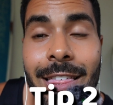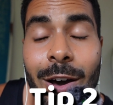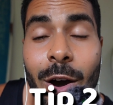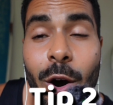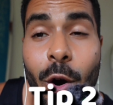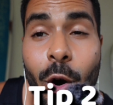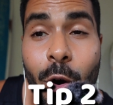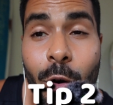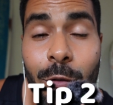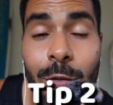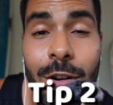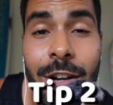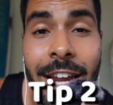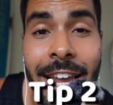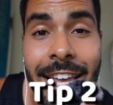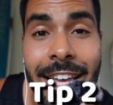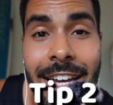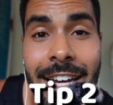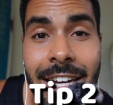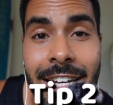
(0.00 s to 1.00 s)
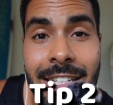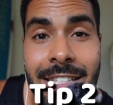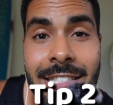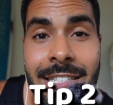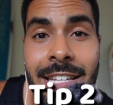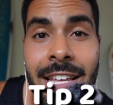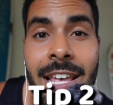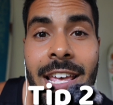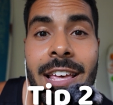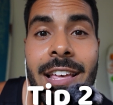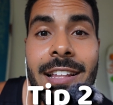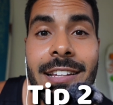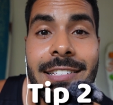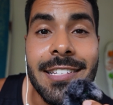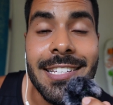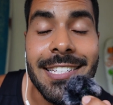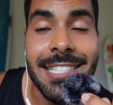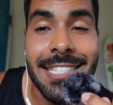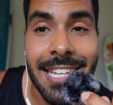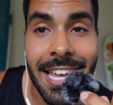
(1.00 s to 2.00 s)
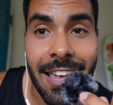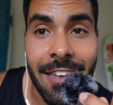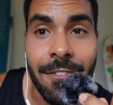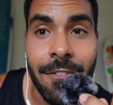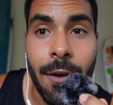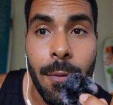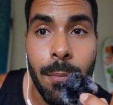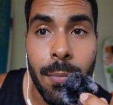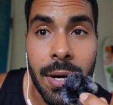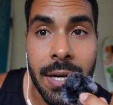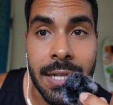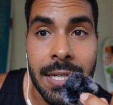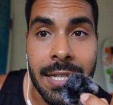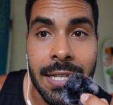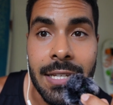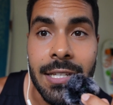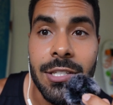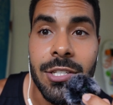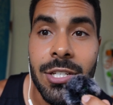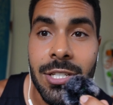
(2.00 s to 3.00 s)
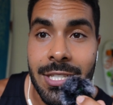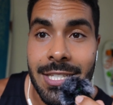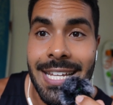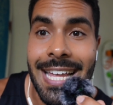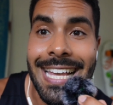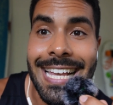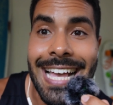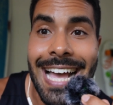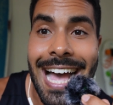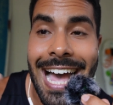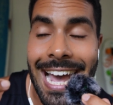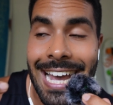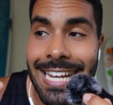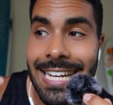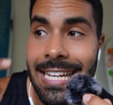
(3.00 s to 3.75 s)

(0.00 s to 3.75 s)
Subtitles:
the overnight huts to save money, just like I